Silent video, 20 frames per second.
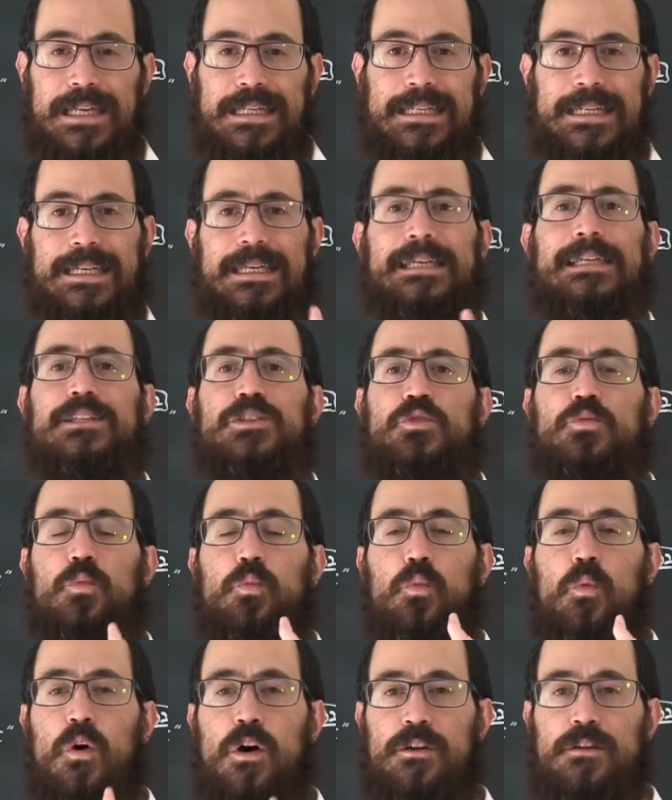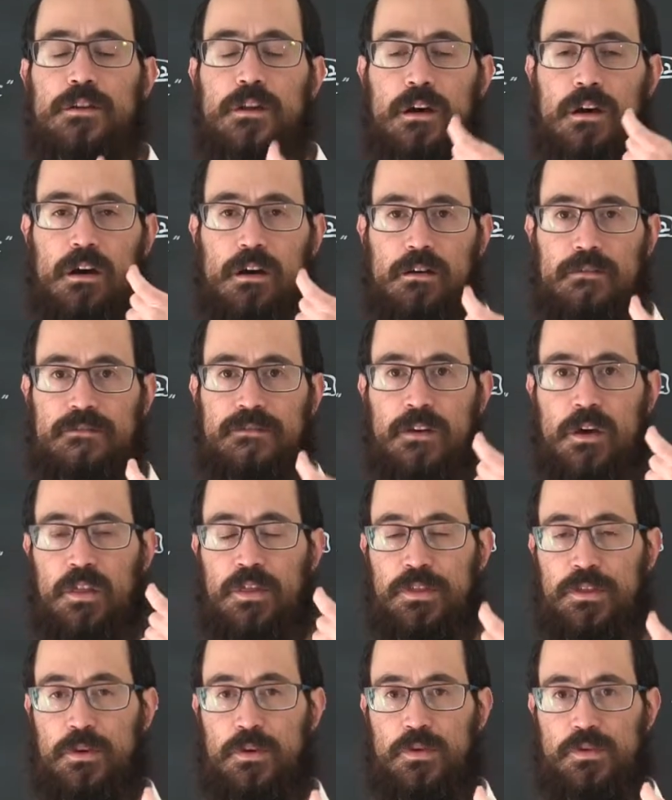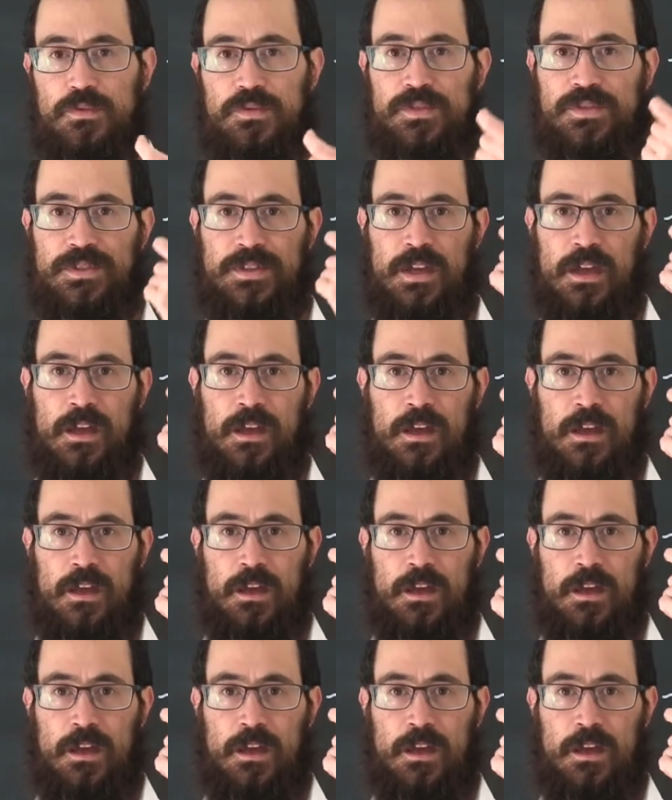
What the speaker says: And each one of those